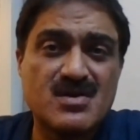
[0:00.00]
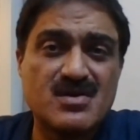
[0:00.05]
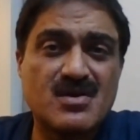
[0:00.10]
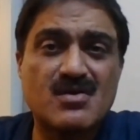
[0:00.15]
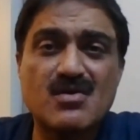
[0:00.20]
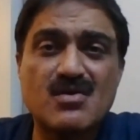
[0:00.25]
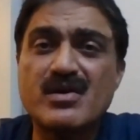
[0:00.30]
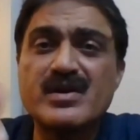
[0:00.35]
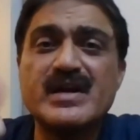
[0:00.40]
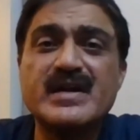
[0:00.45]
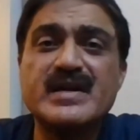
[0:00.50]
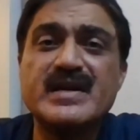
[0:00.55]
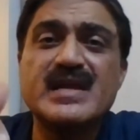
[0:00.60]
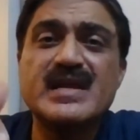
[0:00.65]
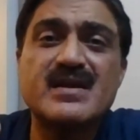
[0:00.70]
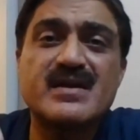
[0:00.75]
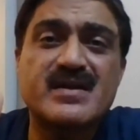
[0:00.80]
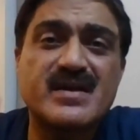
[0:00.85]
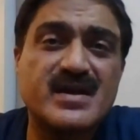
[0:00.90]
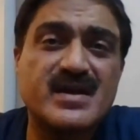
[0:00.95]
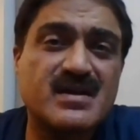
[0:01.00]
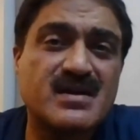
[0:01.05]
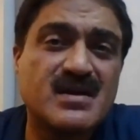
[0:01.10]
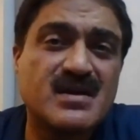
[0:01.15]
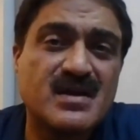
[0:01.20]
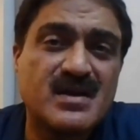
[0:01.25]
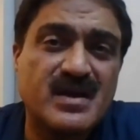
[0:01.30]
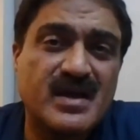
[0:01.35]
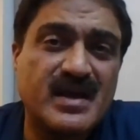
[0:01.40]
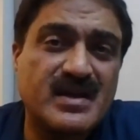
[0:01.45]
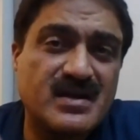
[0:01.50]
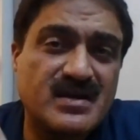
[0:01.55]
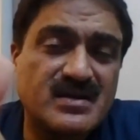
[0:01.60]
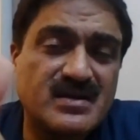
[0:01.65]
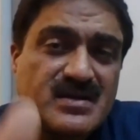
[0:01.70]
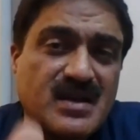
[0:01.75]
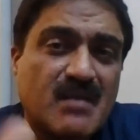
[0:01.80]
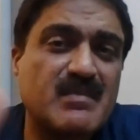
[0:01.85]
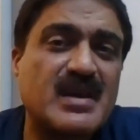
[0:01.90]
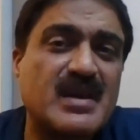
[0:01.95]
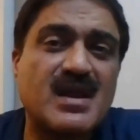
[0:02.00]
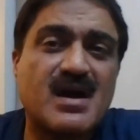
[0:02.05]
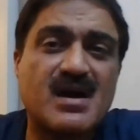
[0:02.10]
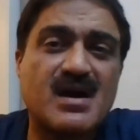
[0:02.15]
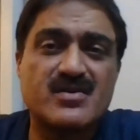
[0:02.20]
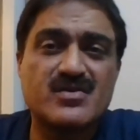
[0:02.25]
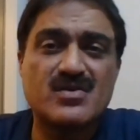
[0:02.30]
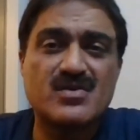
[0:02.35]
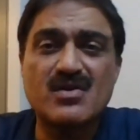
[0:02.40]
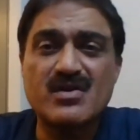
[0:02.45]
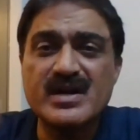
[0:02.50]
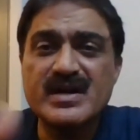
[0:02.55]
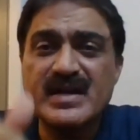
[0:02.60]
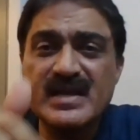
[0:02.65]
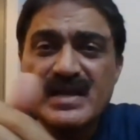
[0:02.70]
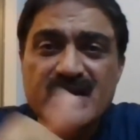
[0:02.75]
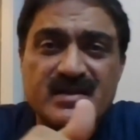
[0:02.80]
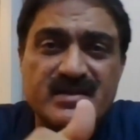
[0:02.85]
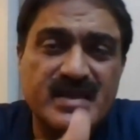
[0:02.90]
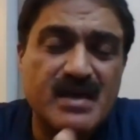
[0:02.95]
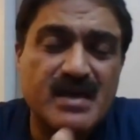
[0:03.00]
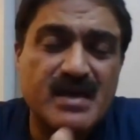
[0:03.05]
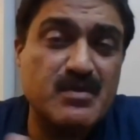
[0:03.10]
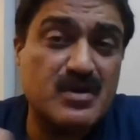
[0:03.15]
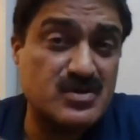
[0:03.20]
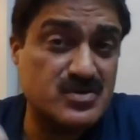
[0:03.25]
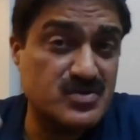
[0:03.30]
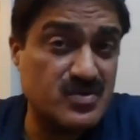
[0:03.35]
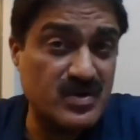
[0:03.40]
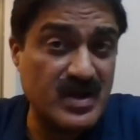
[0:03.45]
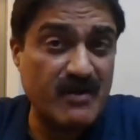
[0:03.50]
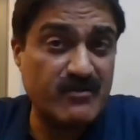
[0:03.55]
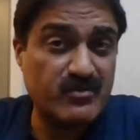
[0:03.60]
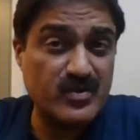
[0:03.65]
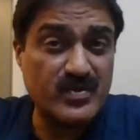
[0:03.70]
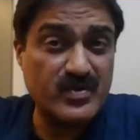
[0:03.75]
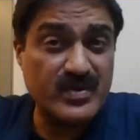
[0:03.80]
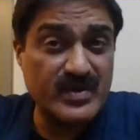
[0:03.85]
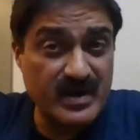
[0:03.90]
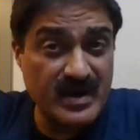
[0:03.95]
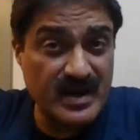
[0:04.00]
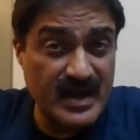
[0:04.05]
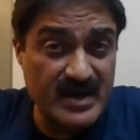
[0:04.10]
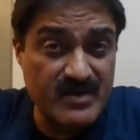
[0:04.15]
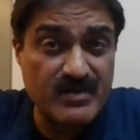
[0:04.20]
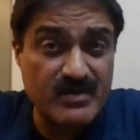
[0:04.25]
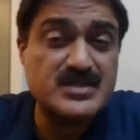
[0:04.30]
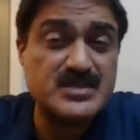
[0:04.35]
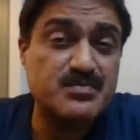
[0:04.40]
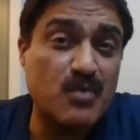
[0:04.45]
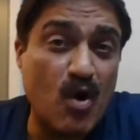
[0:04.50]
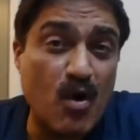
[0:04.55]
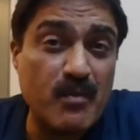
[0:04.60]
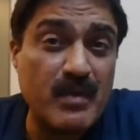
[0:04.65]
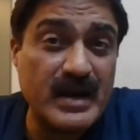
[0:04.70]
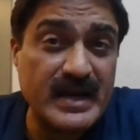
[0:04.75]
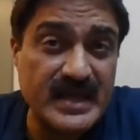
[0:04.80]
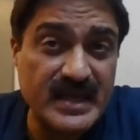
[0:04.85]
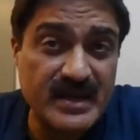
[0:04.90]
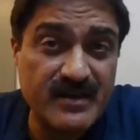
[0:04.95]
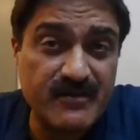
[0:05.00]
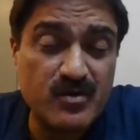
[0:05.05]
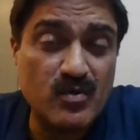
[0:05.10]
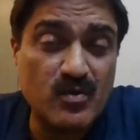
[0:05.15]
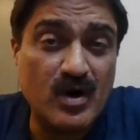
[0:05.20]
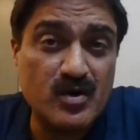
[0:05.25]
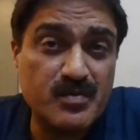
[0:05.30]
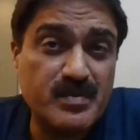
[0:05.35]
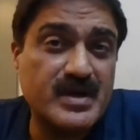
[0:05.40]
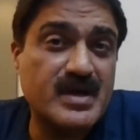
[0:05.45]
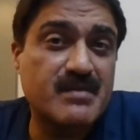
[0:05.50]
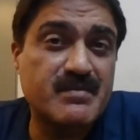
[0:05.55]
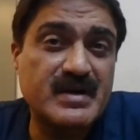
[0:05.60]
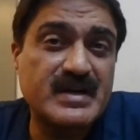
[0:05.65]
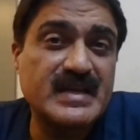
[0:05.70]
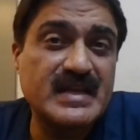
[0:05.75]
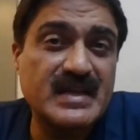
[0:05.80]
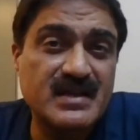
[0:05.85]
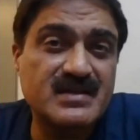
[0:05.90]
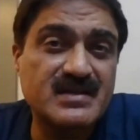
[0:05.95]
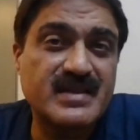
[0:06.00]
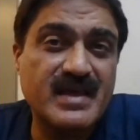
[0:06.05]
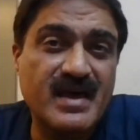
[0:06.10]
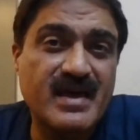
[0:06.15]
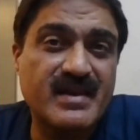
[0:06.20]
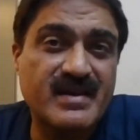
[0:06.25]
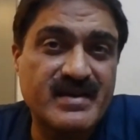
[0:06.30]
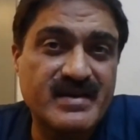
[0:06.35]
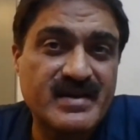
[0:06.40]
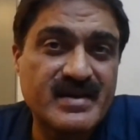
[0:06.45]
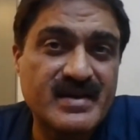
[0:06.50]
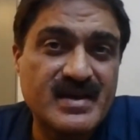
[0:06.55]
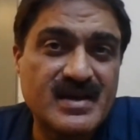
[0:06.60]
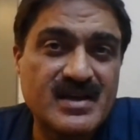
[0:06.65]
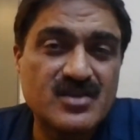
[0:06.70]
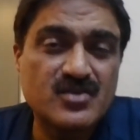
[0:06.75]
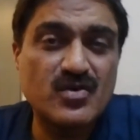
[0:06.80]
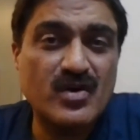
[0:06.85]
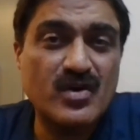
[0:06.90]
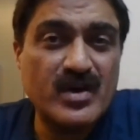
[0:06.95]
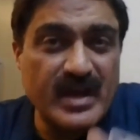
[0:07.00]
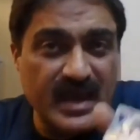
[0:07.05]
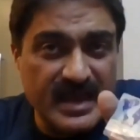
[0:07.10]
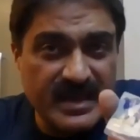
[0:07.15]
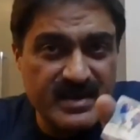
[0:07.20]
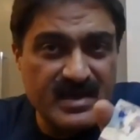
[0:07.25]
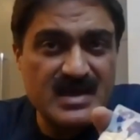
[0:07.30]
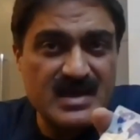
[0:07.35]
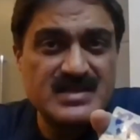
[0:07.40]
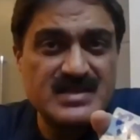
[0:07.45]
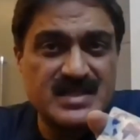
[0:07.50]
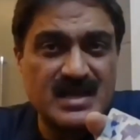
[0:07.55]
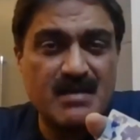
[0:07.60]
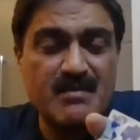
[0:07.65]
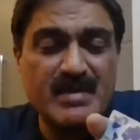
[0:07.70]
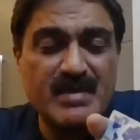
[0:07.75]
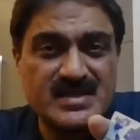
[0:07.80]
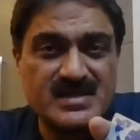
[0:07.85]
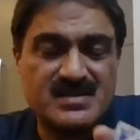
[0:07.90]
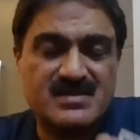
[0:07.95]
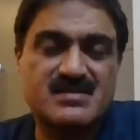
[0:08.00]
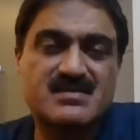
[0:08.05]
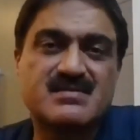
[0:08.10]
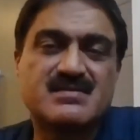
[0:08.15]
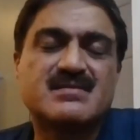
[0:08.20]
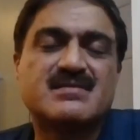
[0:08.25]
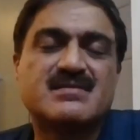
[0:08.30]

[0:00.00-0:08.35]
You're not a dealer in Tamil Nadu. You're not a dealer there because you'll have to invest more money if you want to become a dealer there. Your area is limited.